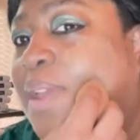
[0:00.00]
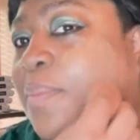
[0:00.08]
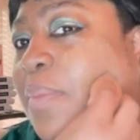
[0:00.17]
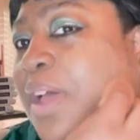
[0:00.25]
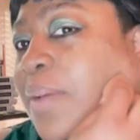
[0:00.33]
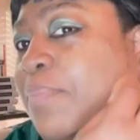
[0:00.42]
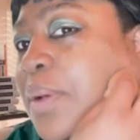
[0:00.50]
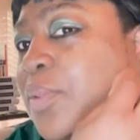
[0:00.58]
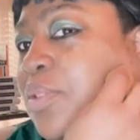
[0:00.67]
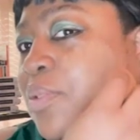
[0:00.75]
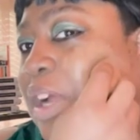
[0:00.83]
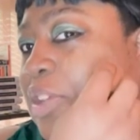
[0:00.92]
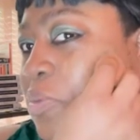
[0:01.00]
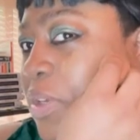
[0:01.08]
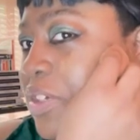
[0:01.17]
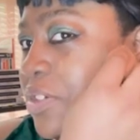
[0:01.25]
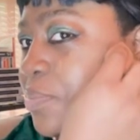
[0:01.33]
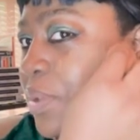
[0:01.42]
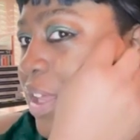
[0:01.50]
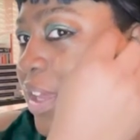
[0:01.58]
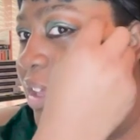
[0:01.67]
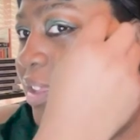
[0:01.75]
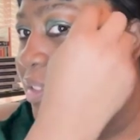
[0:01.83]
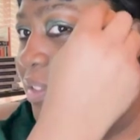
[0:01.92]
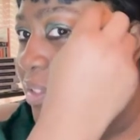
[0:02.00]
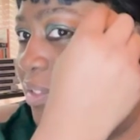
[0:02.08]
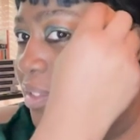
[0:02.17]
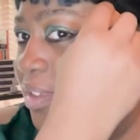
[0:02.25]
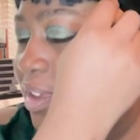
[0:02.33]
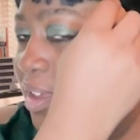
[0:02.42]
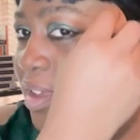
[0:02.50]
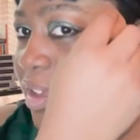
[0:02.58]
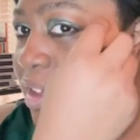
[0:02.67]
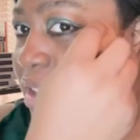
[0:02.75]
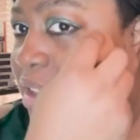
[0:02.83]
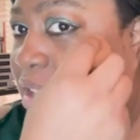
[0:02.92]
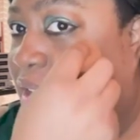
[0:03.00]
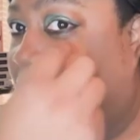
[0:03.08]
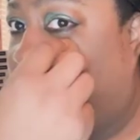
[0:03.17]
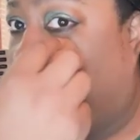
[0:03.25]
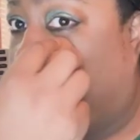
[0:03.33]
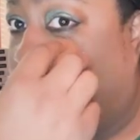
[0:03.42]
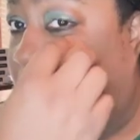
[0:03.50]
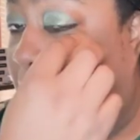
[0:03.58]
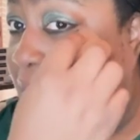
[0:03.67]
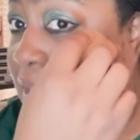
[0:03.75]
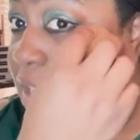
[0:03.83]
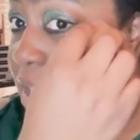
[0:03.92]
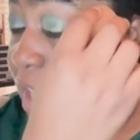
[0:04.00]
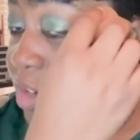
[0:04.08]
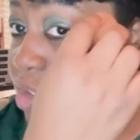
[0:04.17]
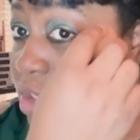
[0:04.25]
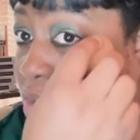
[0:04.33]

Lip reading: my post-graduation plans. And I did actually